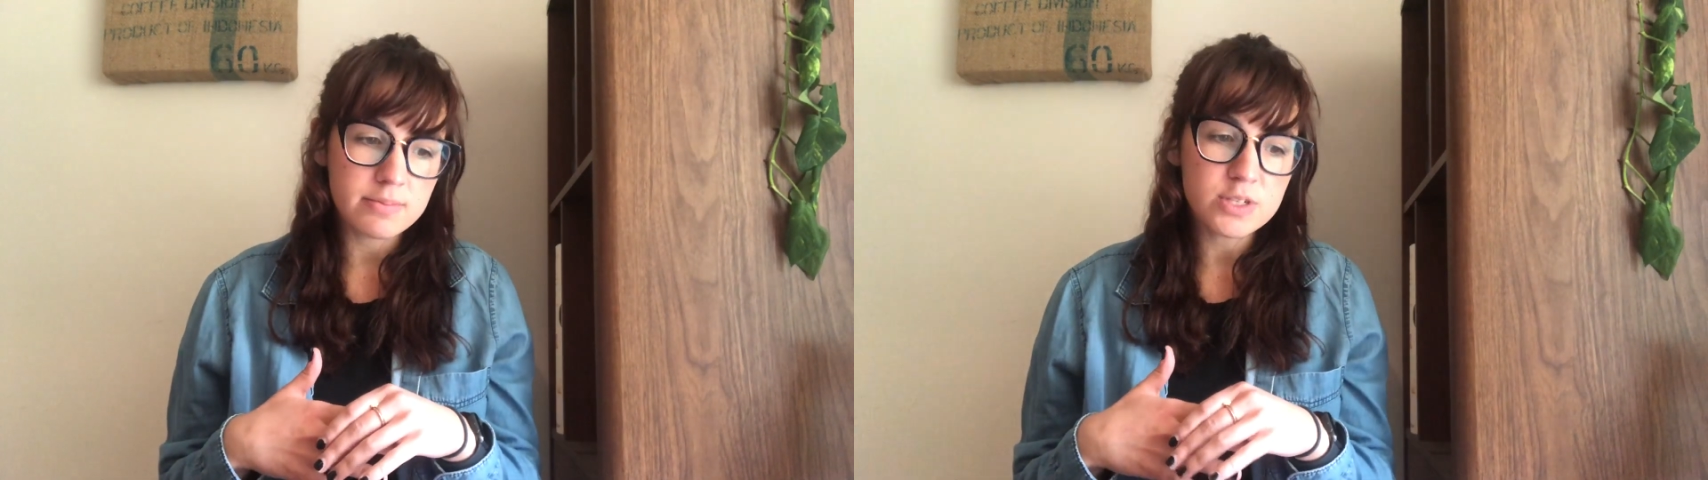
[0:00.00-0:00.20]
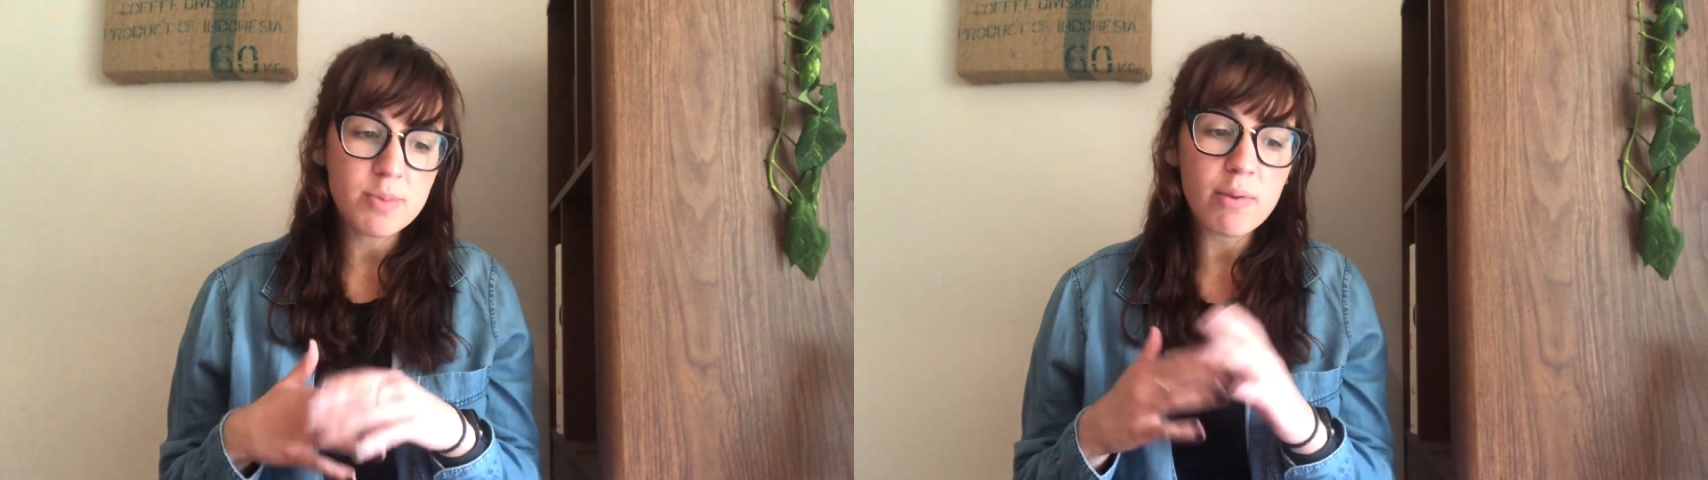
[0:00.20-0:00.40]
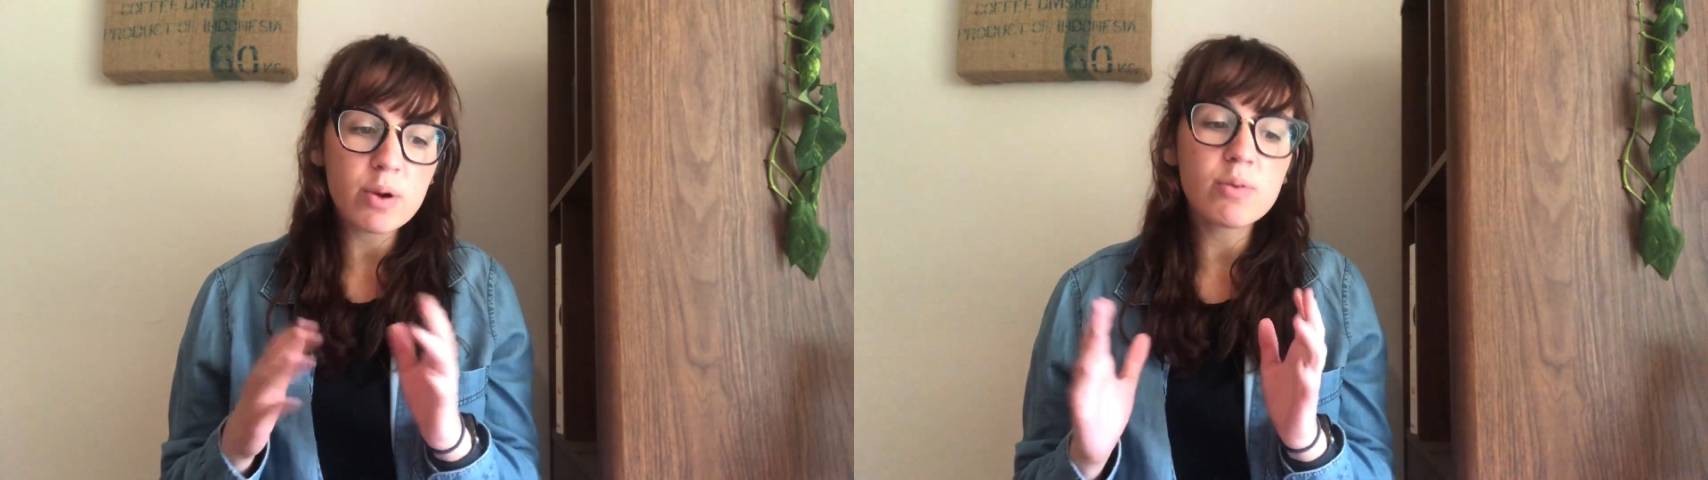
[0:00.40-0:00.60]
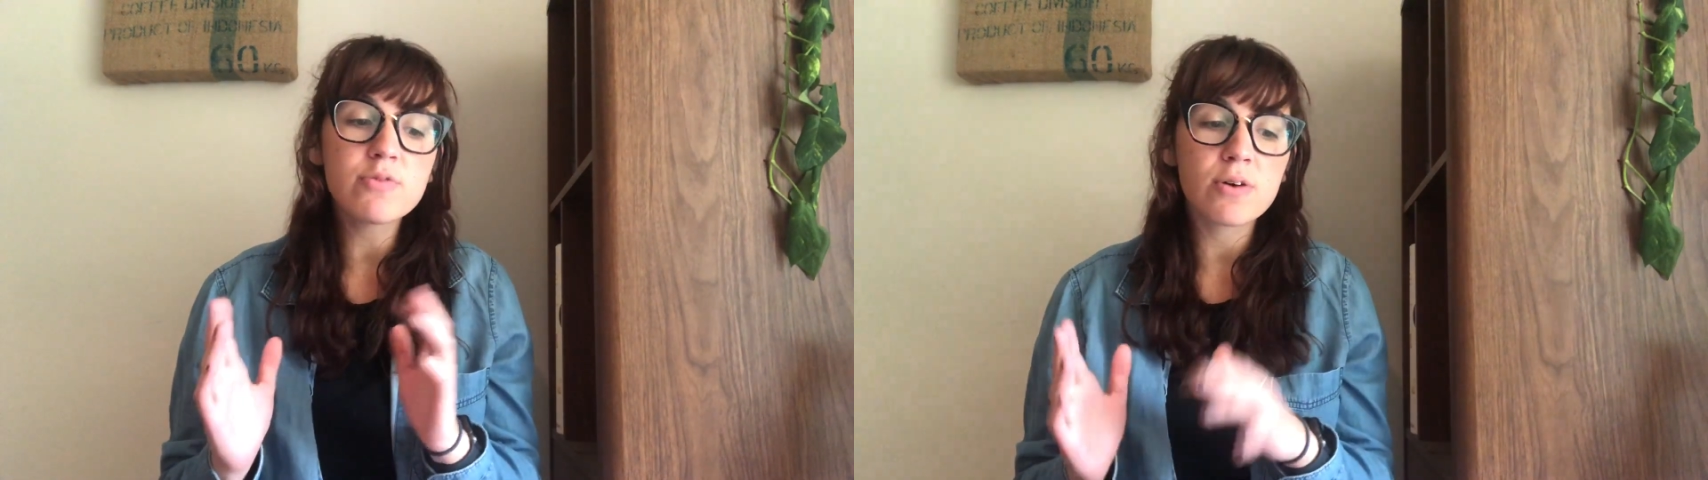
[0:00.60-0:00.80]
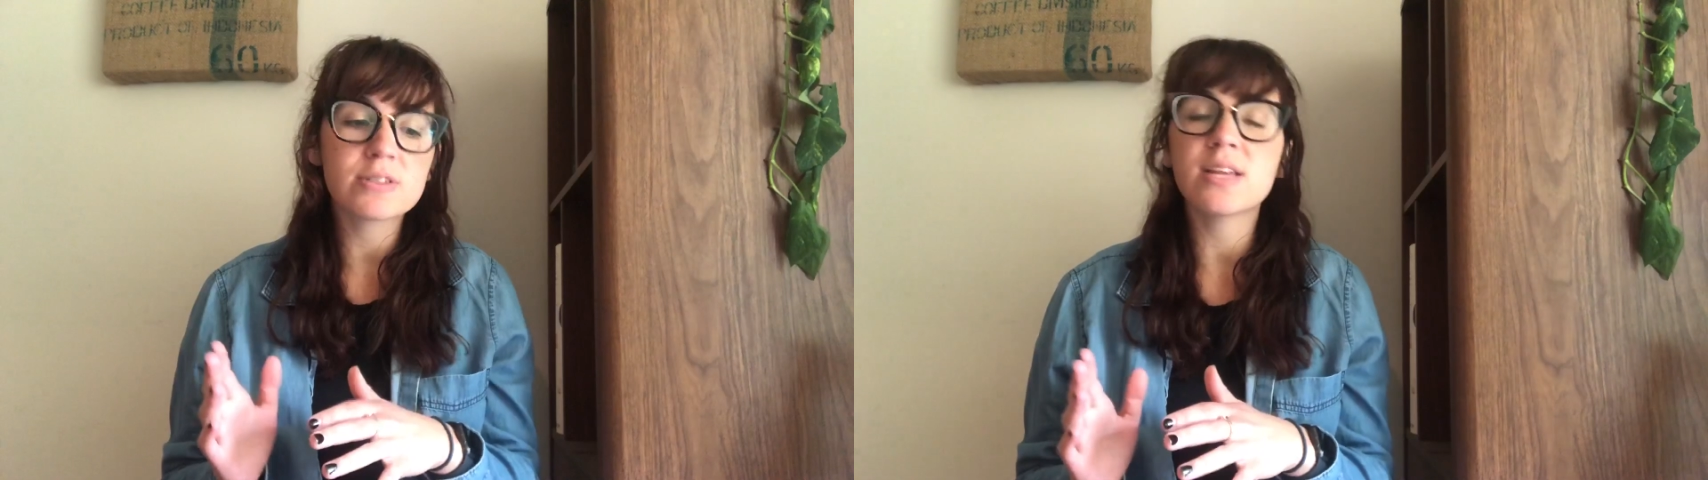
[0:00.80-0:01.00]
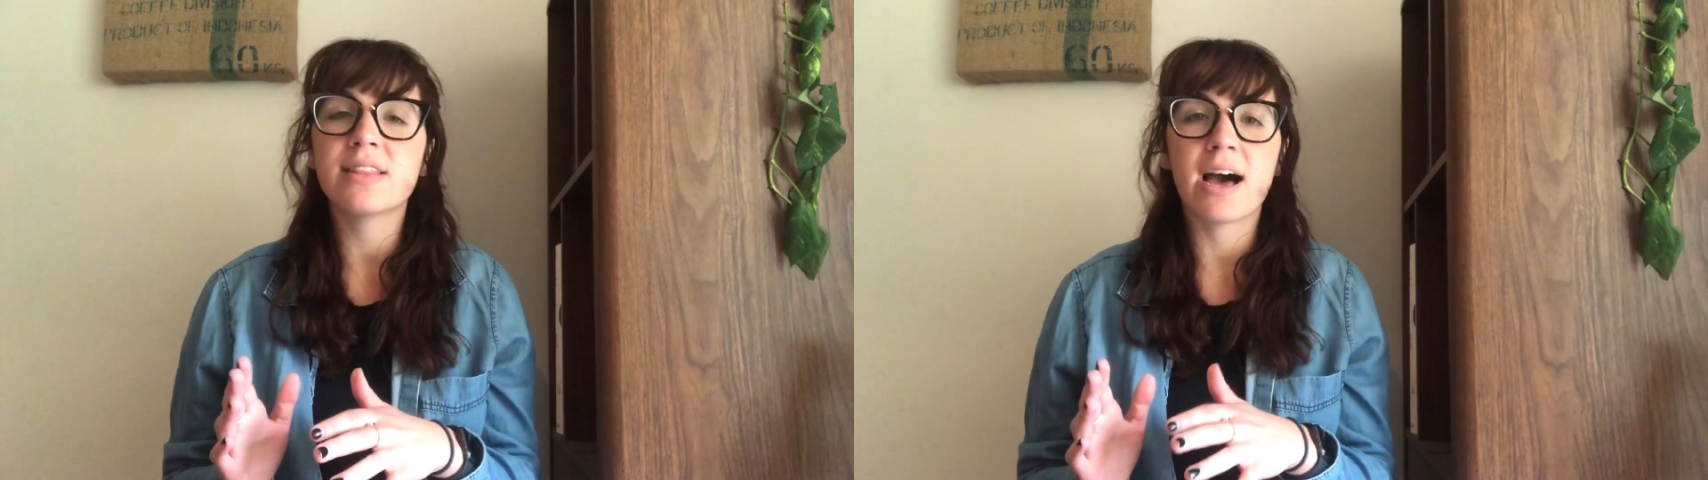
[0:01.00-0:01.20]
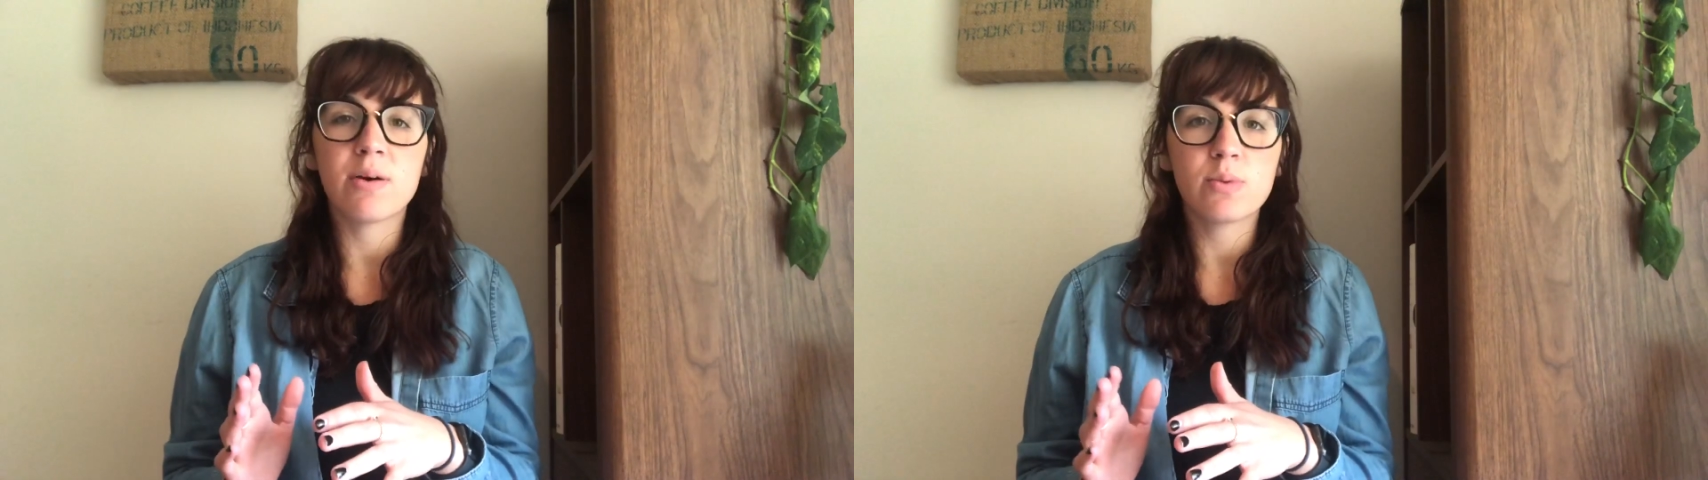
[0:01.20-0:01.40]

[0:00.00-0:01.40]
So my work will focus on that.